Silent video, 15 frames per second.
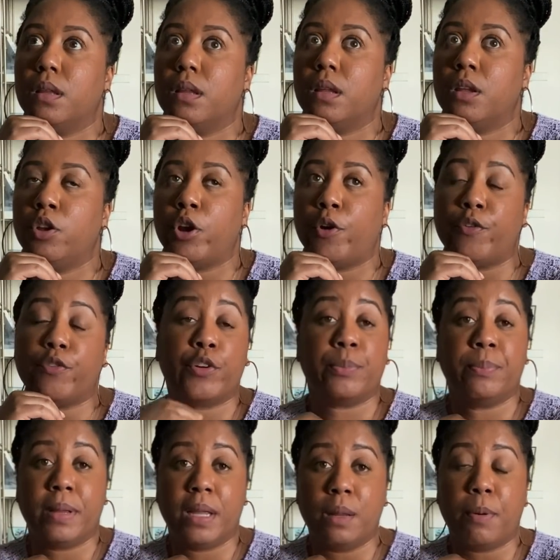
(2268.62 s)
You know, for
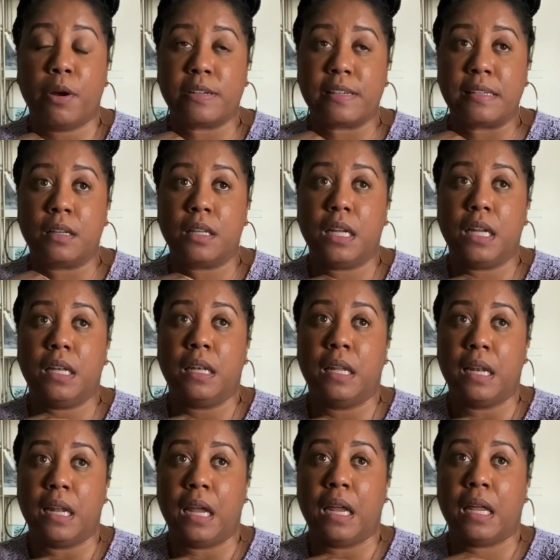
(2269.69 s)
me personally,
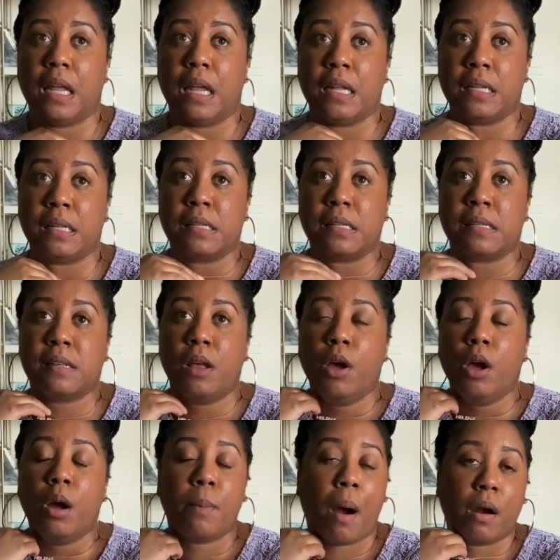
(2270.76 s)
knitting is
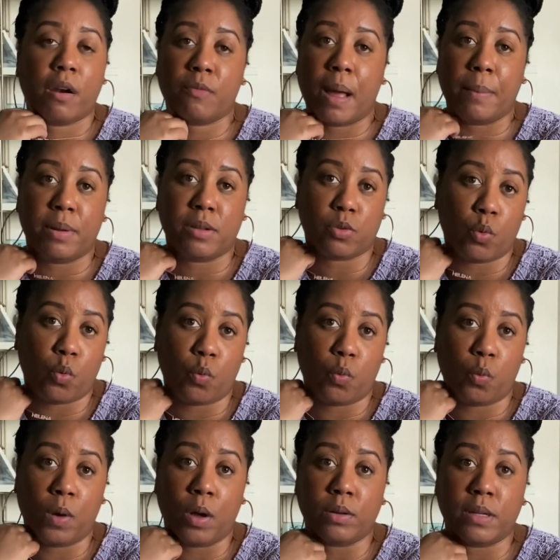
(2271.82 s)
part of my mental
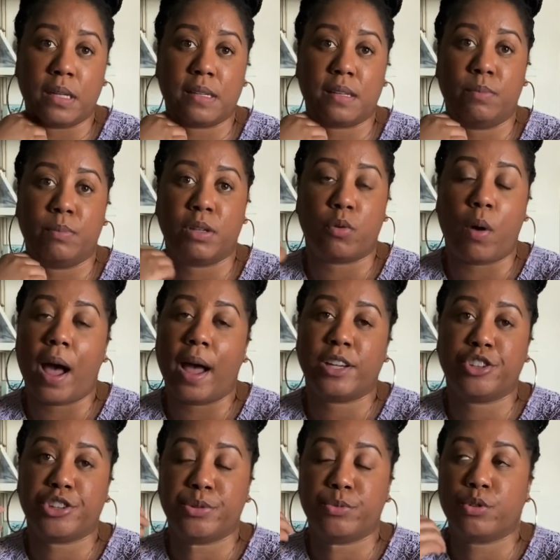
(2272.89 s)
wellness and mental
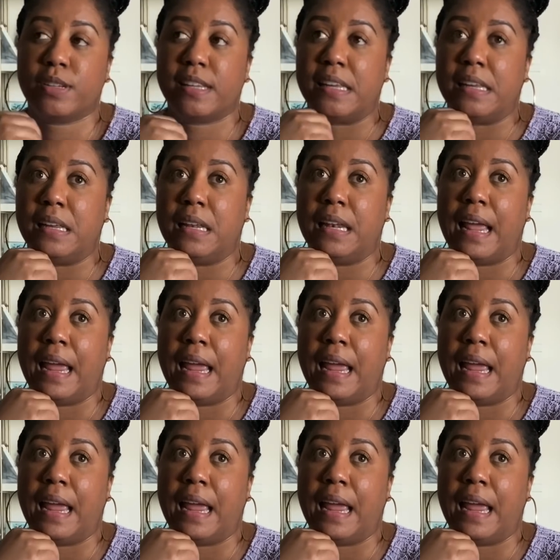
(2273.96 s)
hygiene routine.